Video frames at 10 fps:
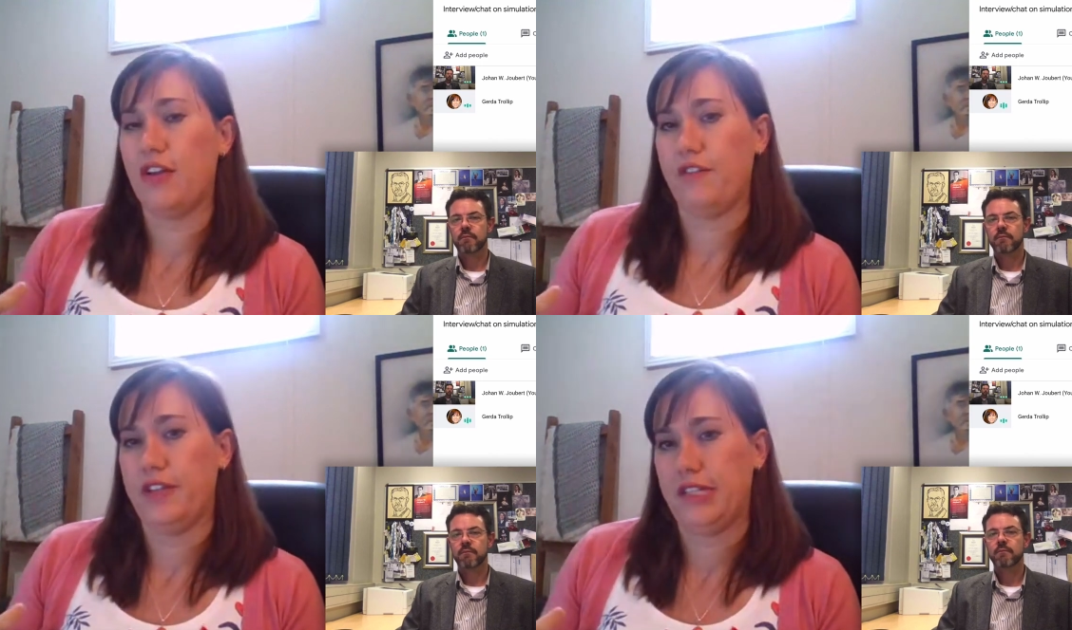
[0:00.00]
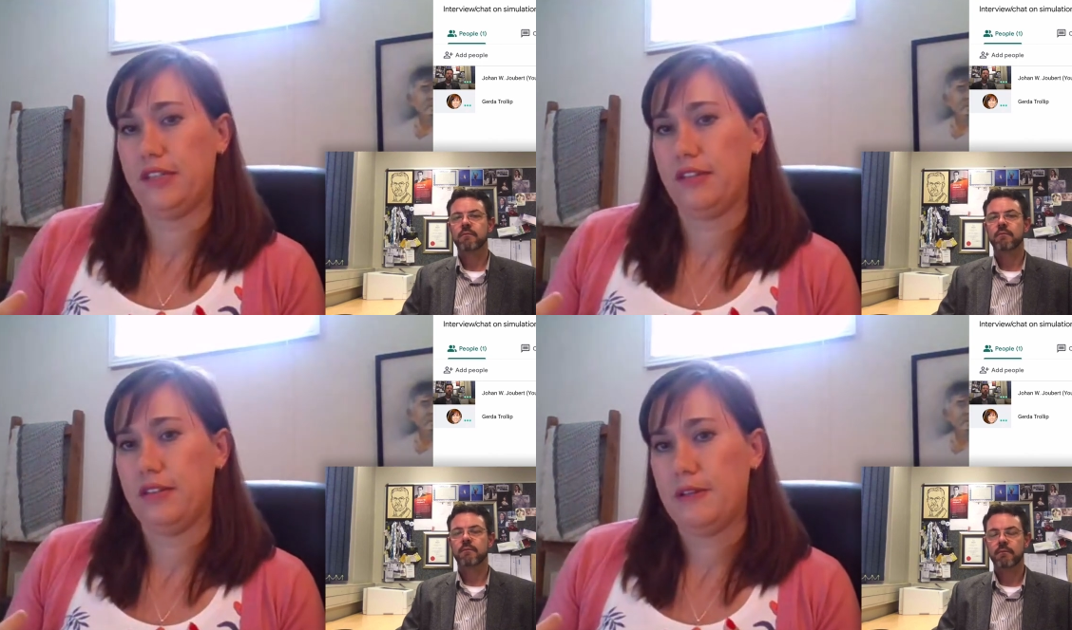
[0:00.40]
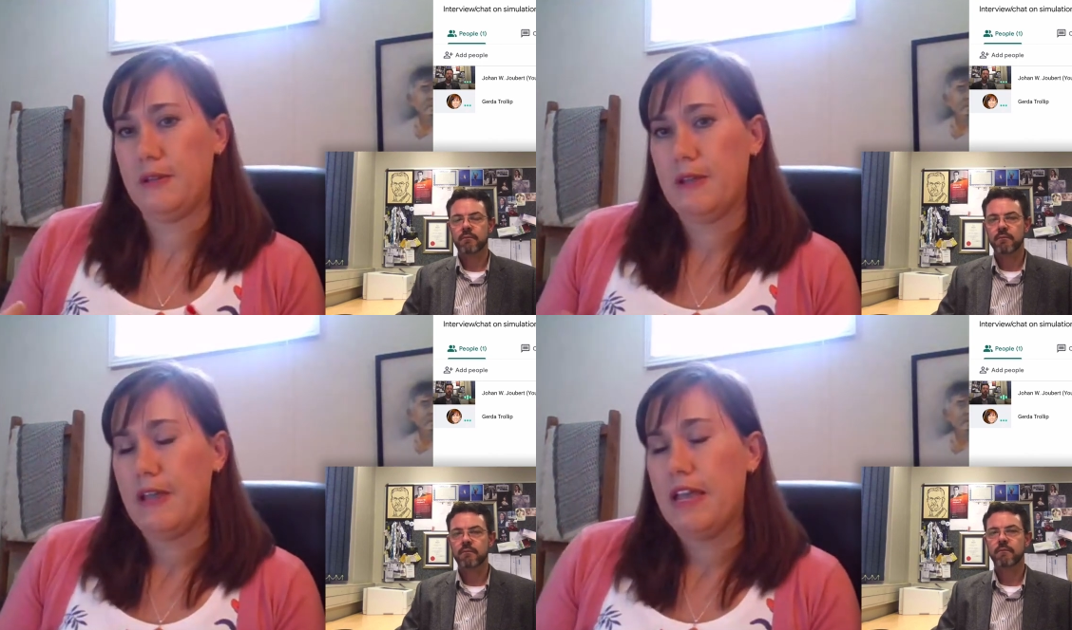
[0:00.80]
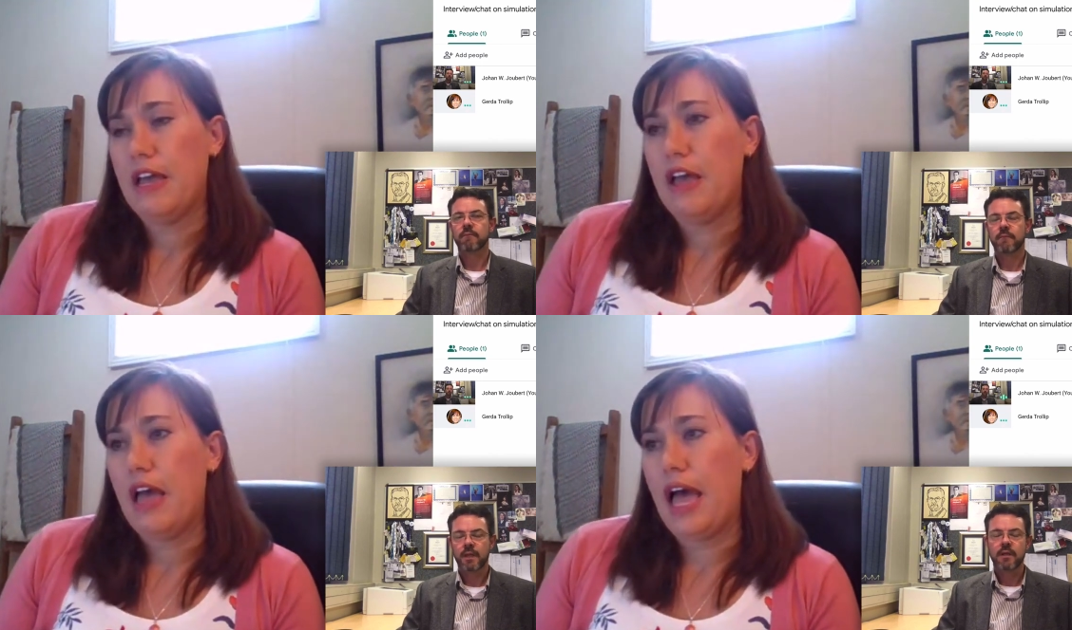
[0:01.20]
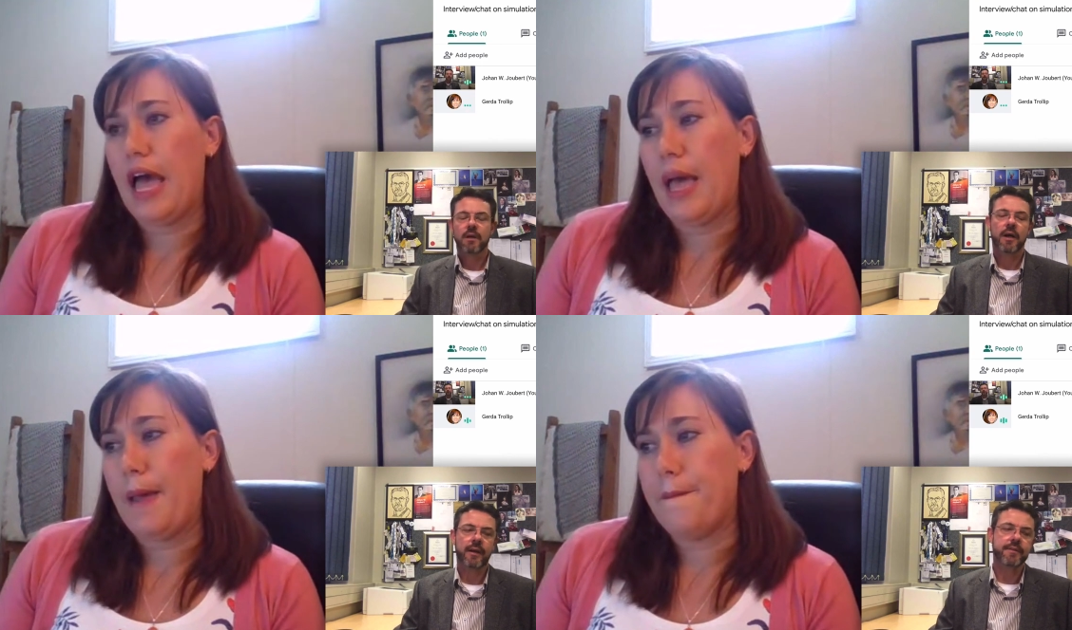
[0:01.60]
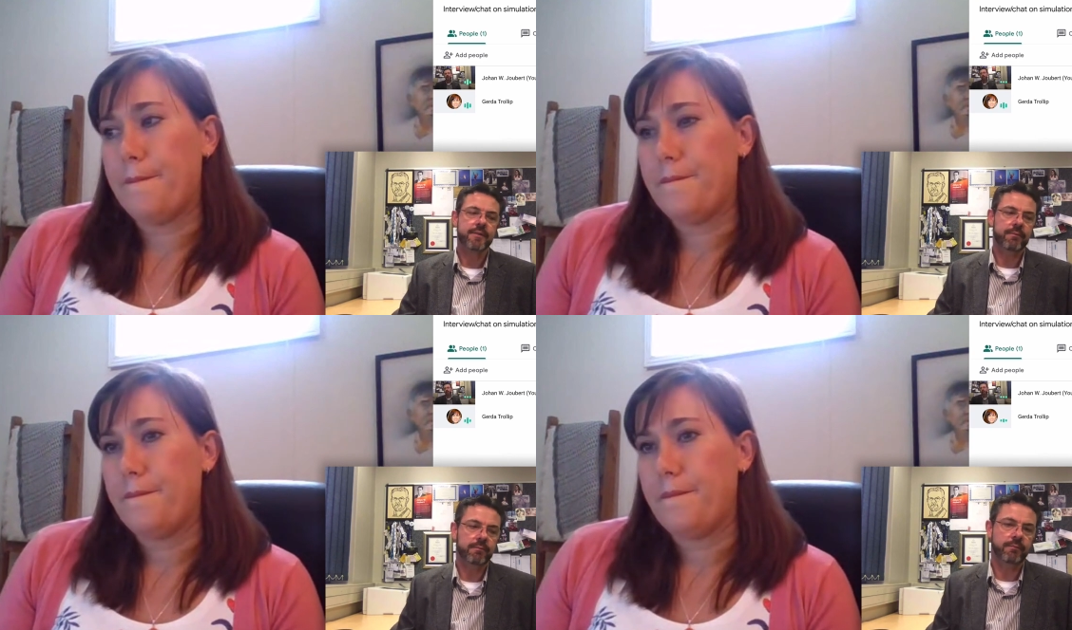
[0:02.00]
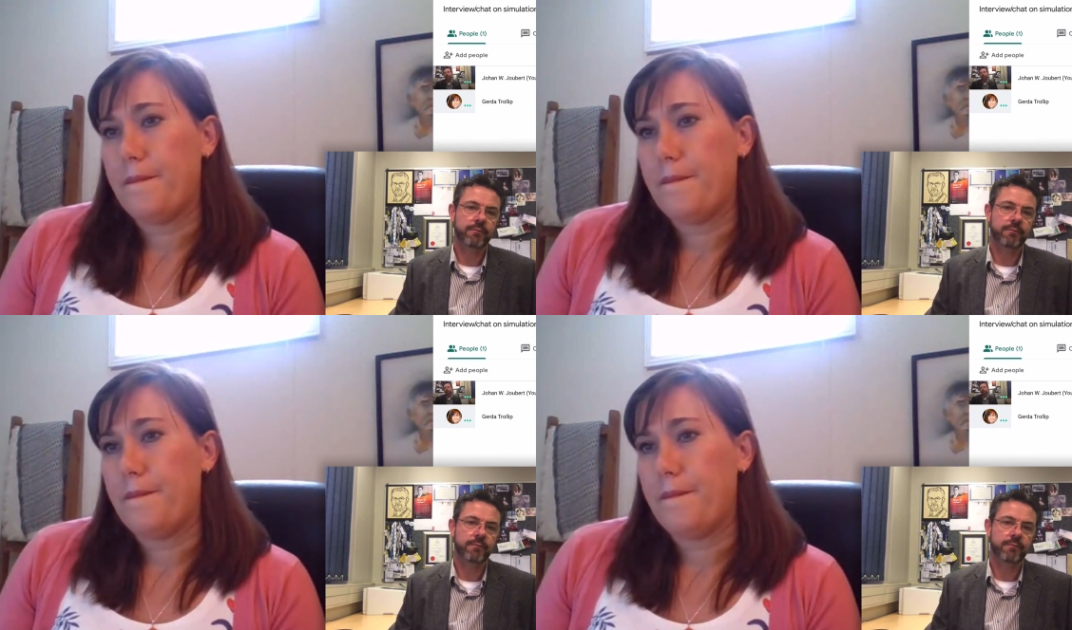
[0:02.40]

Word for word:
Speaker 1: out of it. Um,